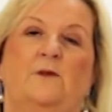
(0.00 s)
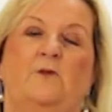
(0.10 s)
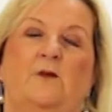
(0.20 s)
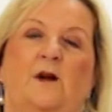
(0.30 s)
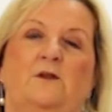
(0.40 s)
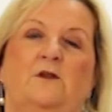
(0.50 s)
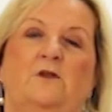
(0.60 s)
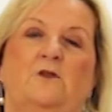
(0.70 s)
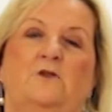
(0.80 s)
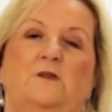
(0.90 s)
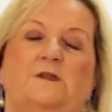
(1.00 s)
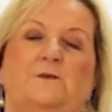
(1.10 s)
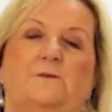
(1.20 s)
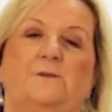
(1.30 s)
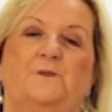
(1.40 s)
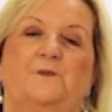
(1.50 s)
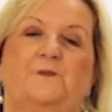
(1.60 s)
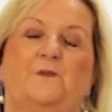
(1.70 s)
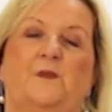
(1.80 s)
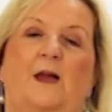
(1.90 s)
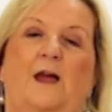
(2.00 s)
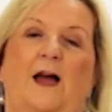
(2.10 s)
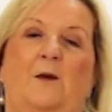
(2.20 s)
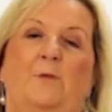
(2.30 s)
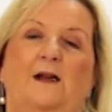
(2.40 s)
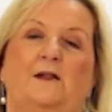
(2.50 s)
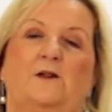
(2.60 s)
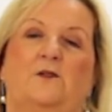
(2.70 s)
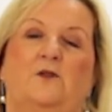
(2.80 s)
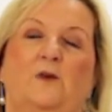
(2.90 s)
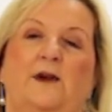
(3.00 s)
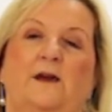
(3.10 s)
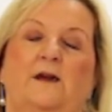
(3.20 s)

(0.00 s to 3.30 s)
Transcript: Round it goes. And back the other way.